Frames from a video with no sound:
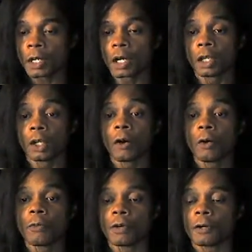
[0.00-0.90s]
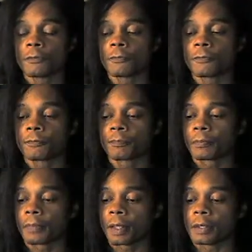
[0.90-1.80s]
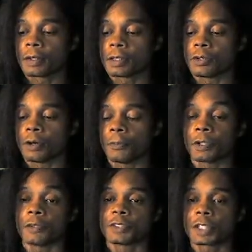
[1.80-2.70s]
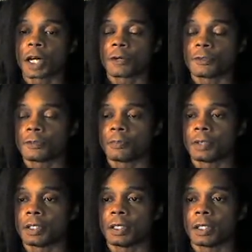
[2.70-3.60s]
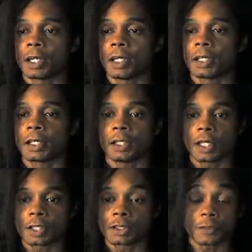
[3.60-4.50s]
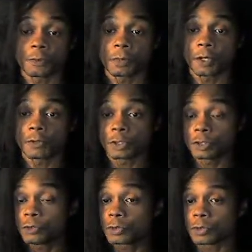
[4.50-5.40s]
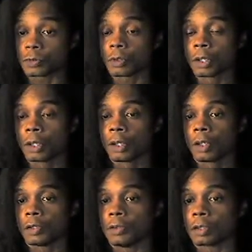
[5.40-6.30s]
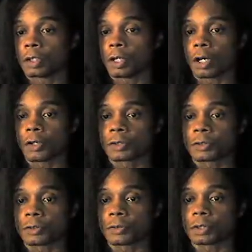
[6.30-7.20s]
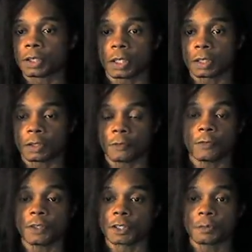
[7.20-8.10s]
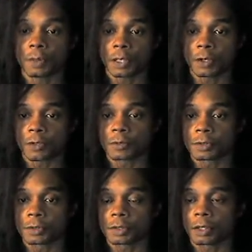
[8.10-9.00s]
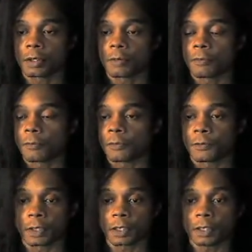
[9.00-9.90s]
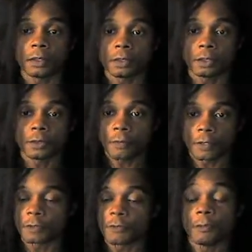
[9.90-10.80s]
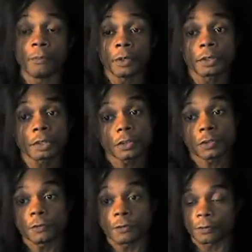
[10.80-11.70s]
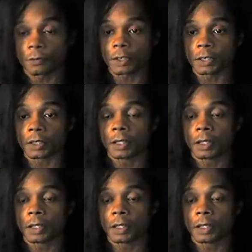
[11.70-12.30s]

along with your Book of Shadows being a collection of spells that you do, you can also take different spells within different books that you've written.